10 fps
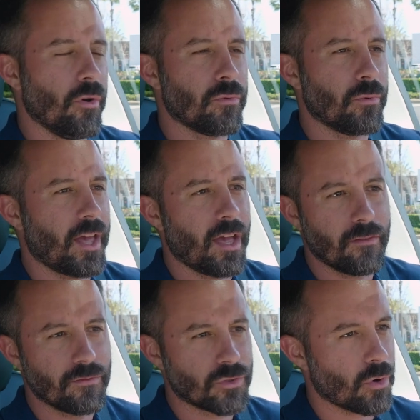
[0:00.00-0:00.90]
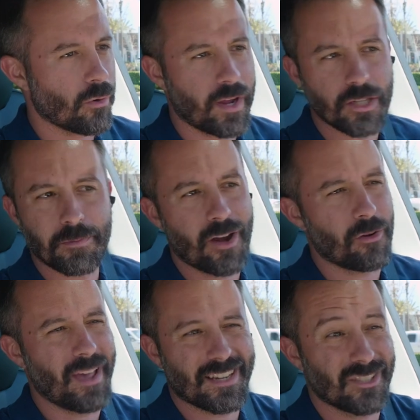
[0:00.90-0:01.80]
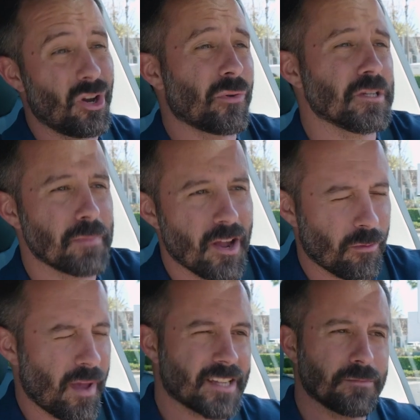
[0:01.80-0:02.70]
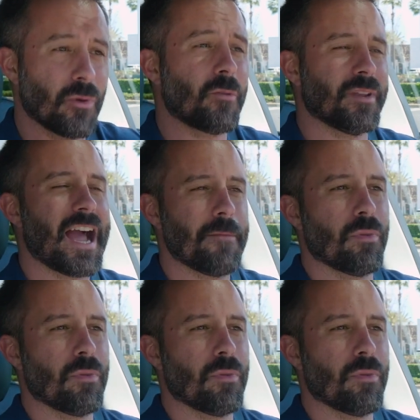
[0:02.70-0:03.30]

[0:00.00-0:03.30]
Both will have short range battery packs and long range battery packs. Both come in high